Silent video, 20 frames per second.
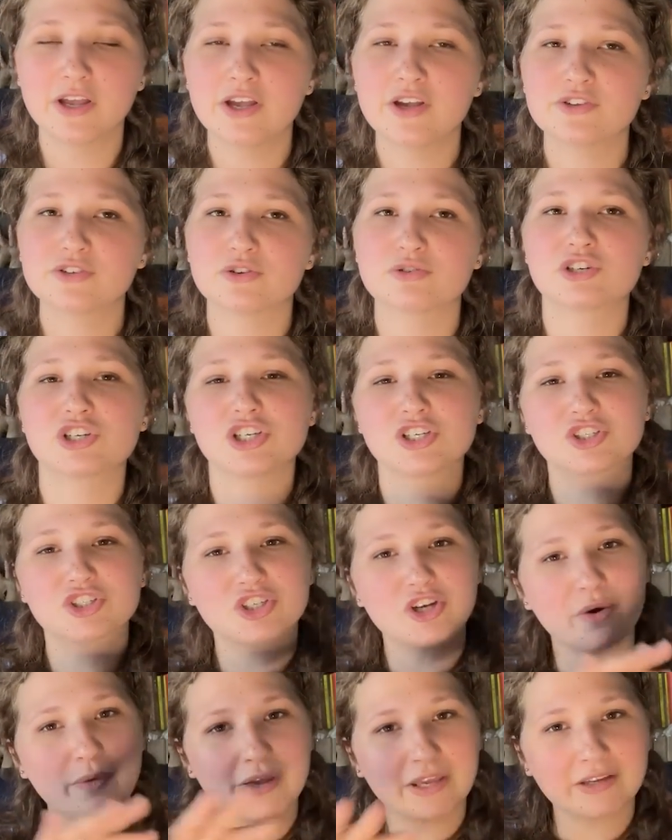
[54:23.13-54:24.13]
So she's
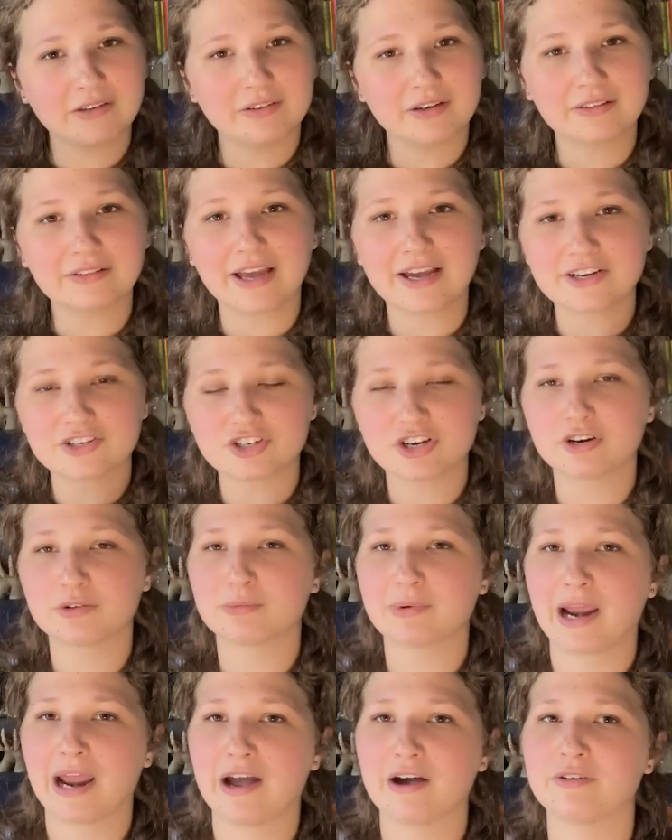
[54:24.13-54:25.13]
showing Elijah
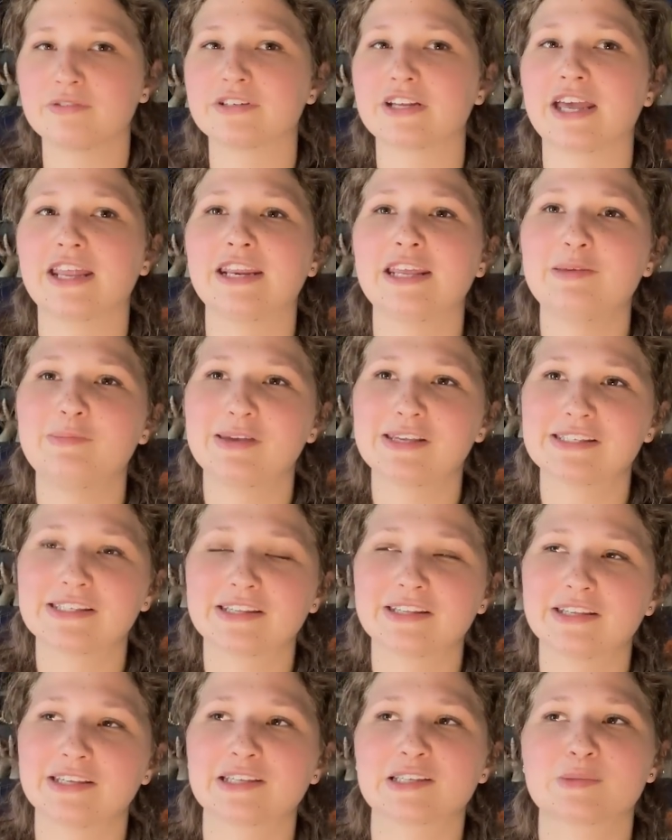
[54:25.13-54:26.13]
around and he
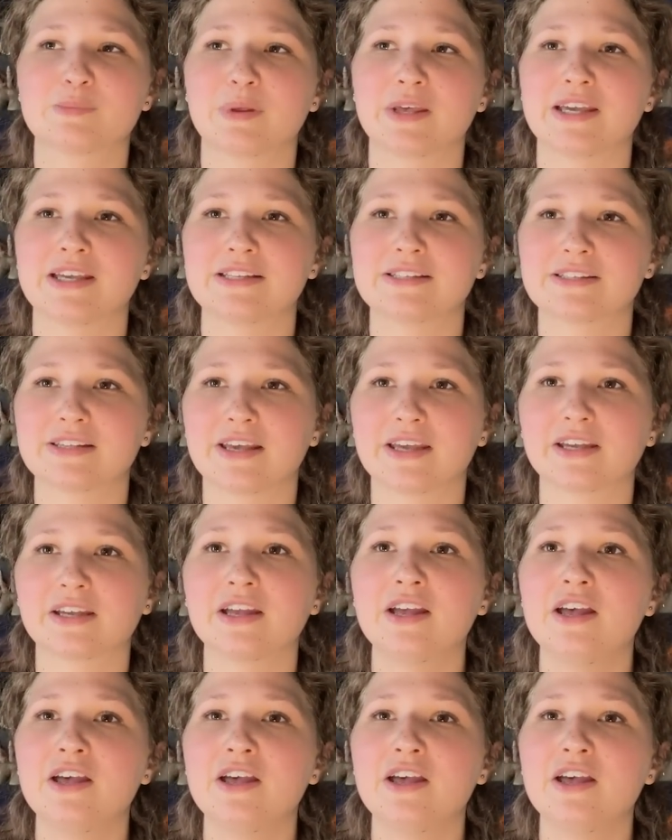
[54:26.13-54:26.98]
basically explains like